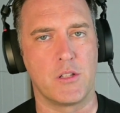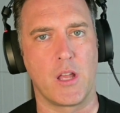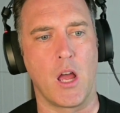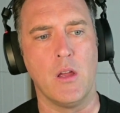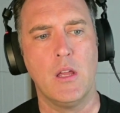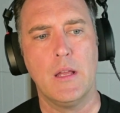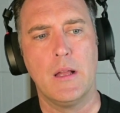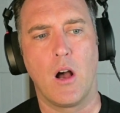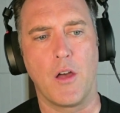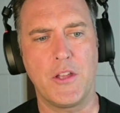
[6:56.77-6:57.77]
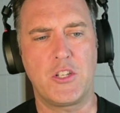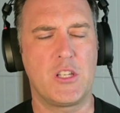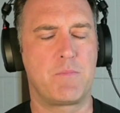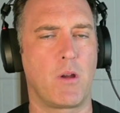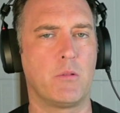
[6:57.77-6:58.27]
So I think
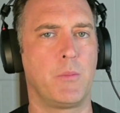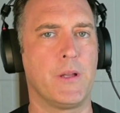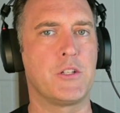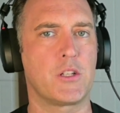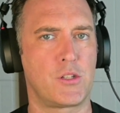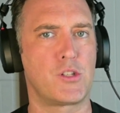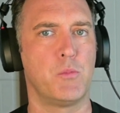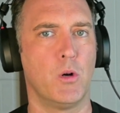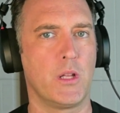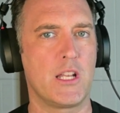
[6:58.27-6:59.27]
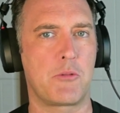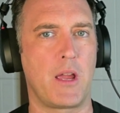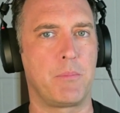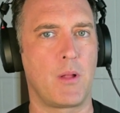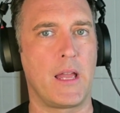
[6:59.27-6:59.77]
she's probably just a small
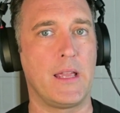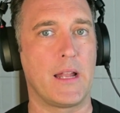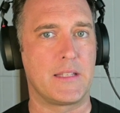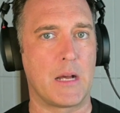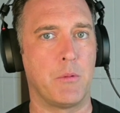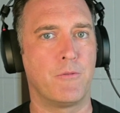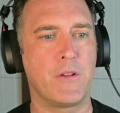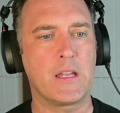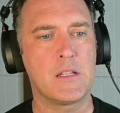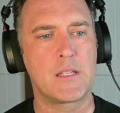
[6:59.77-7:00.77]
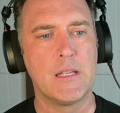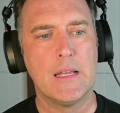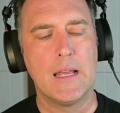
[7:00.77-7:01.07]
each-way play double figures.